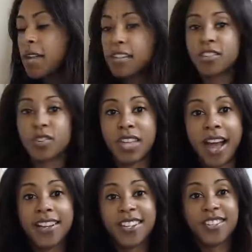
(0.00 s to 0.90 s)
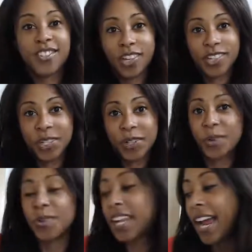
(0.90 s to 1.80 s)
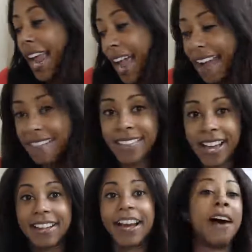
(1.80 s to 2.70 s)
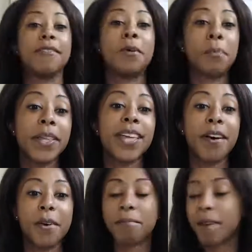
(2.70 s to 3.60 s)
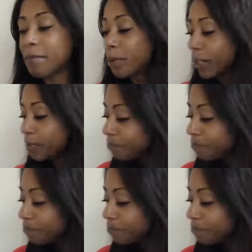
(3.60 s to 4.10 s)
And so that is just a goal that I have that I'm going to put that on my board.